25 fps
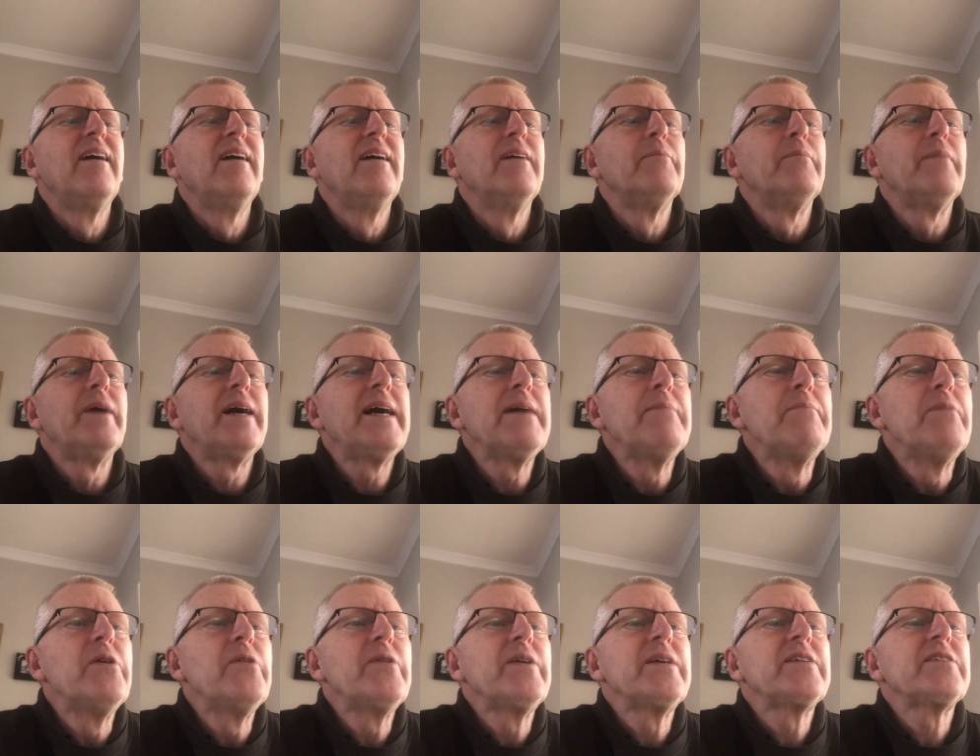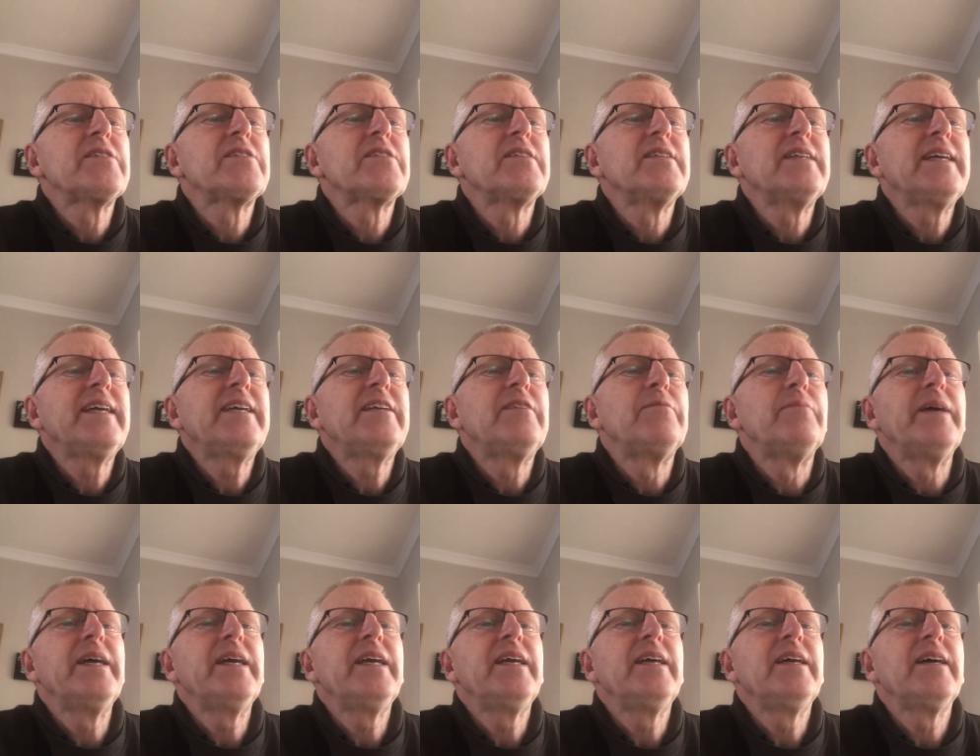My mowers need
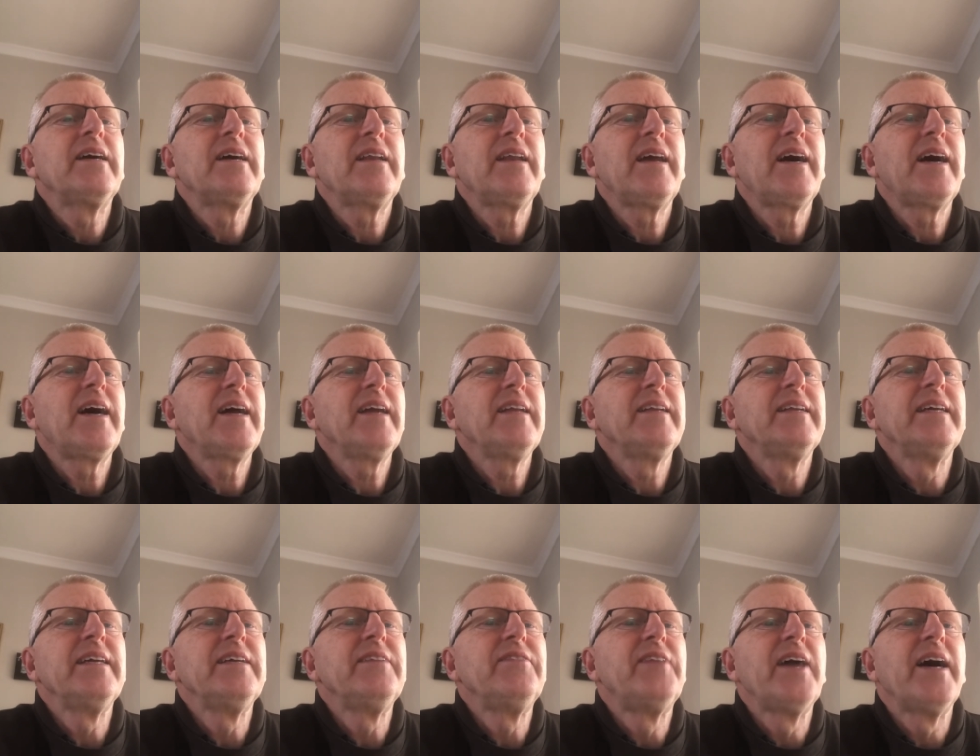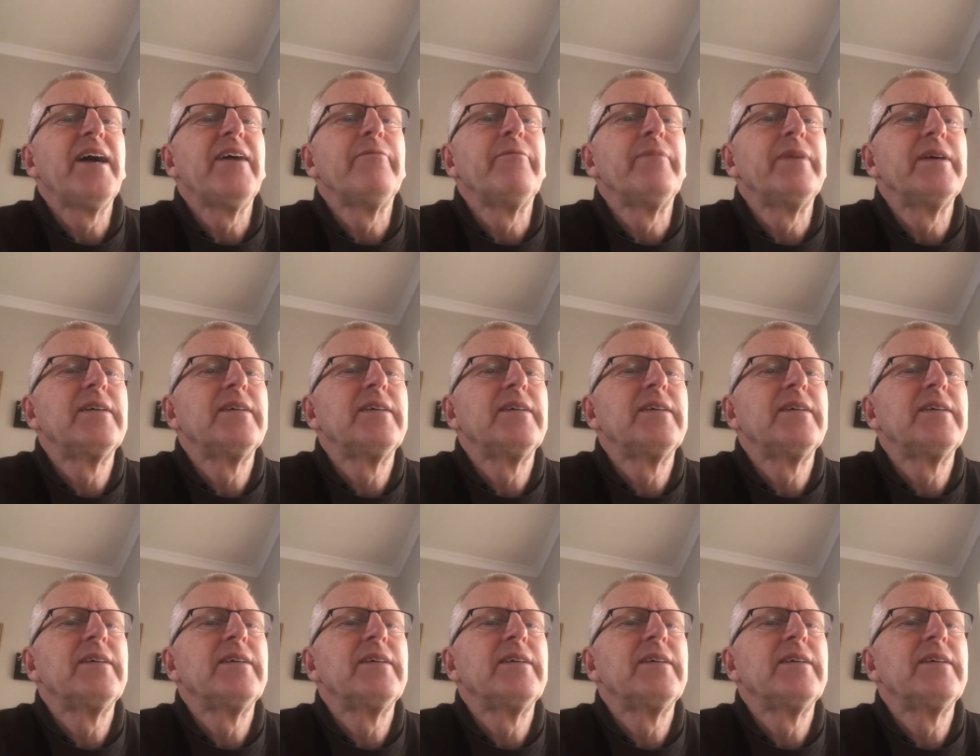me and I need them,